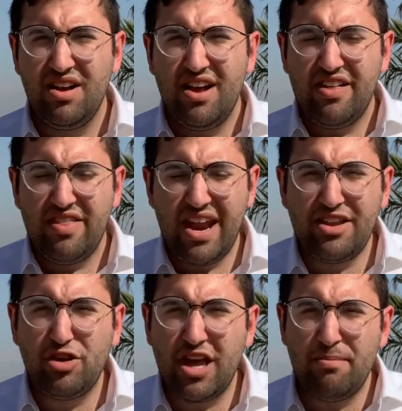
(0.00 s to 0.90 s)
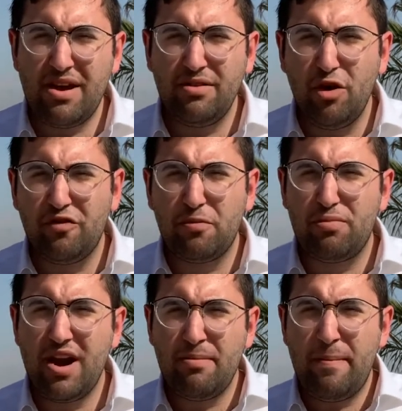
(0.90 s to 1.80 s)
Then I took out my loaf of
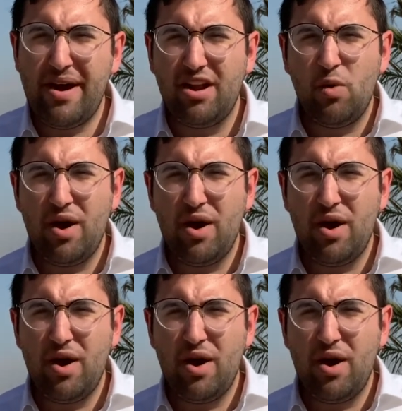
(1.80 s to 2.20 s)
bread and my bottle of wine.